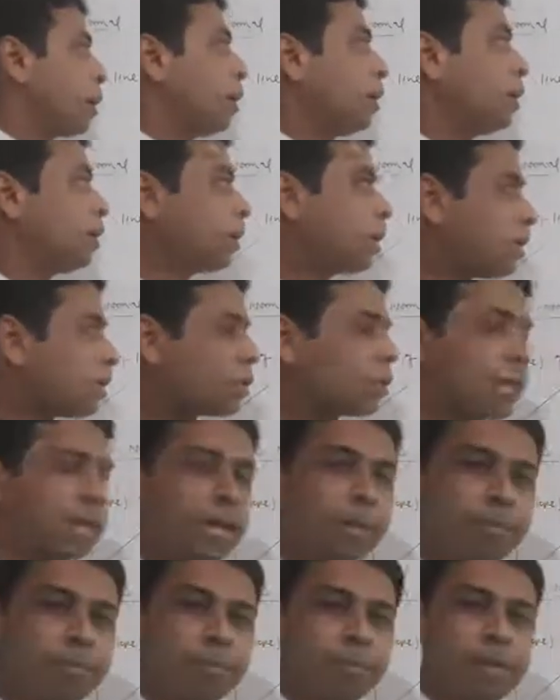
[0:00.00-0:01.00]
this
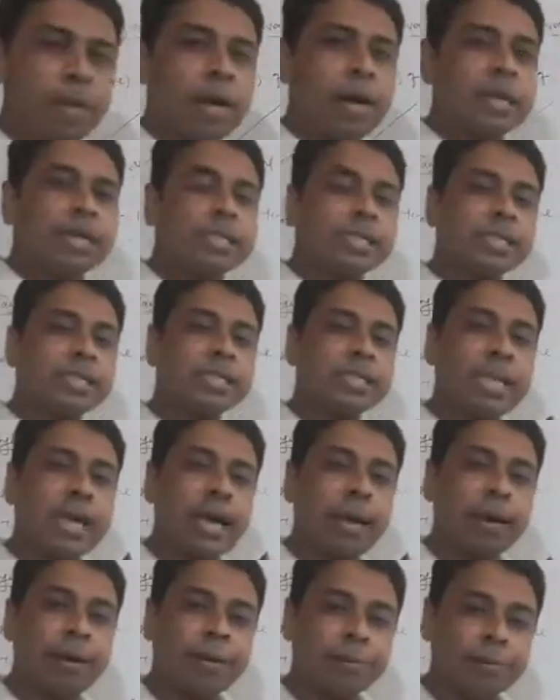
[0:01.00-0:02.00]
time I just
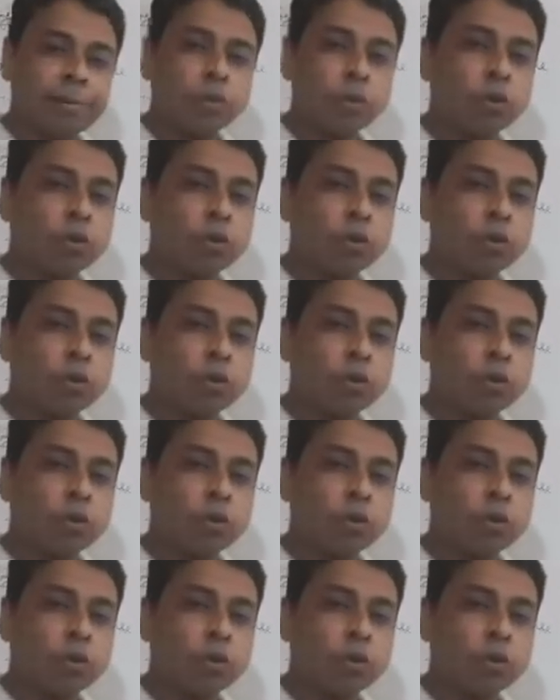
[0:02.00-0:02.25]
have